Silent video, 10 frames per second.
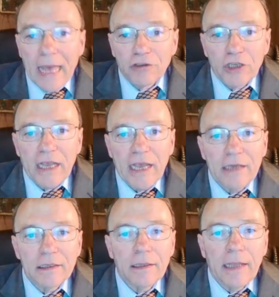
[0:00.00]

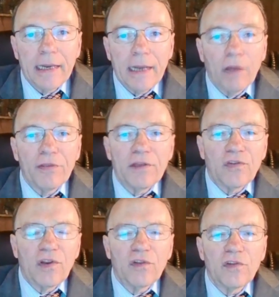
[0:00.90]
educated and healthy
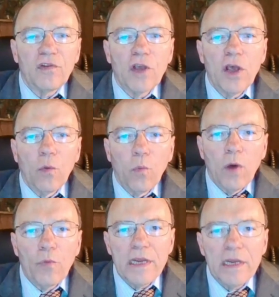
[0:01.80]
citizens?
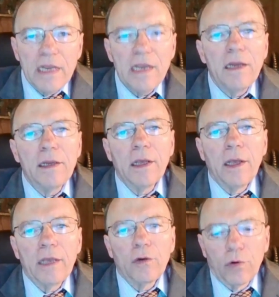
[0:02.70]
What we need
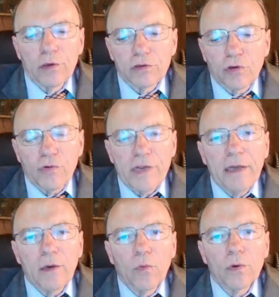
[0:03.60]
in order to
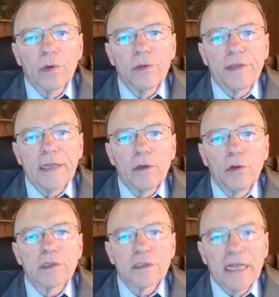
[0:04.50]
create a world that
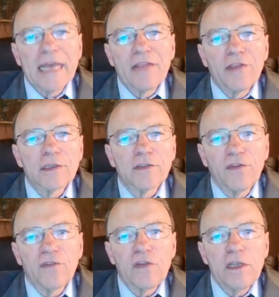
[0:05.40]
looks like this
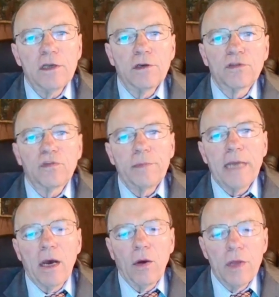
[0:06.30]
50 years from
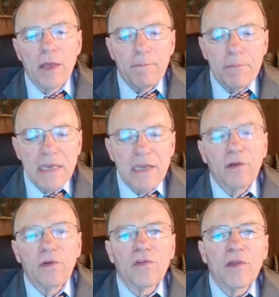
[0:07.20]
now
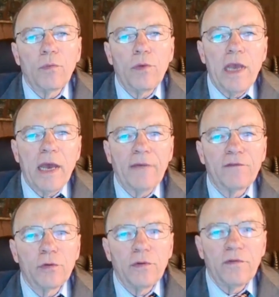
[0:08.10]
means that we have
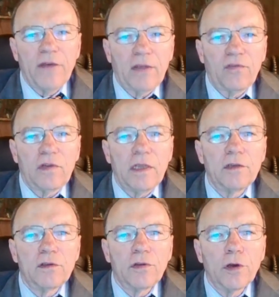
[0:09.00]
to invest
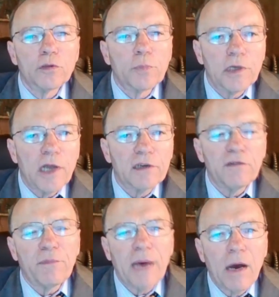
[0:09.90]
into those
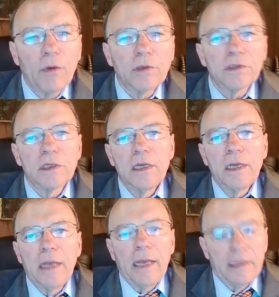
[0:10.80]
productive powers
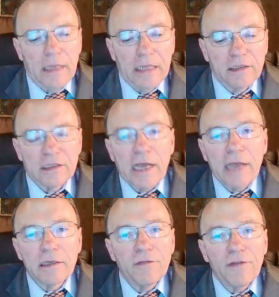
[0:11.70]
and into
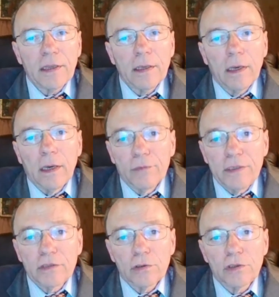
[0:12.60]
scientific
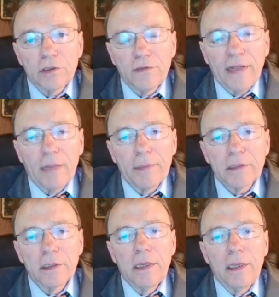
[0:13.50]
research and
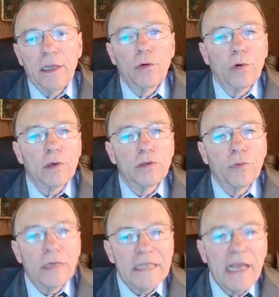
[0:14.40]
development in order
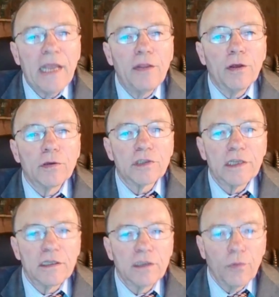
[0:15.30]
to attain those
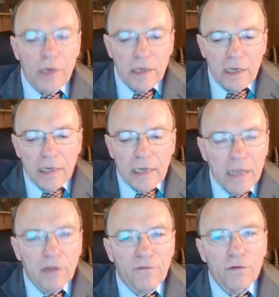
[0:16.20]
things that we need
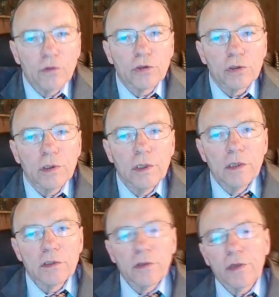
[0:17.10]
in the future.
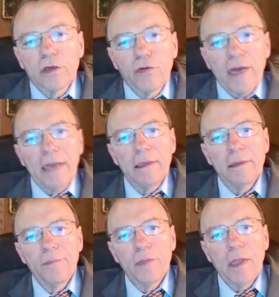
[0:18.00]
So the credit
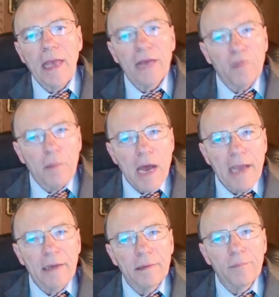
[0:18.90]
has a
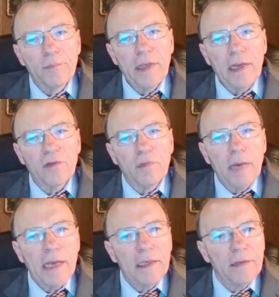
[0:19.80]
mind. It has a
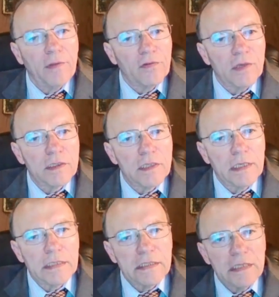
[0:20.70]
mind in the sense that
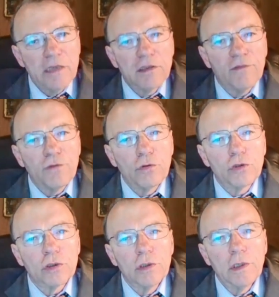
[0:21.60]
it sees the
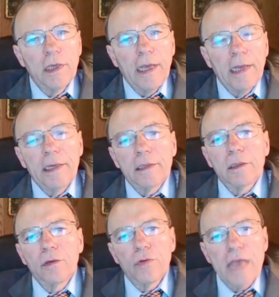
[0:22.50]
future and
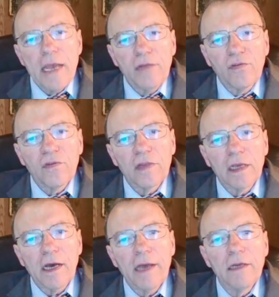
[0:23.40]
it creates the
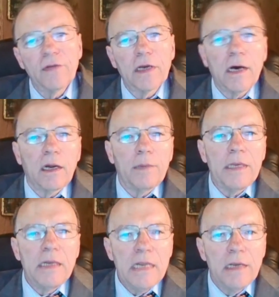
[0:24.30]
kind of
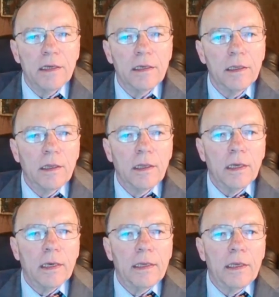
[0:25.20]
economy needed
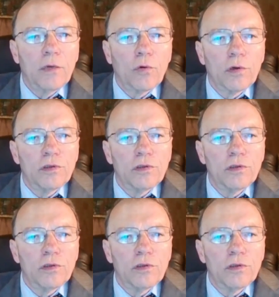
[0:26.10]
in order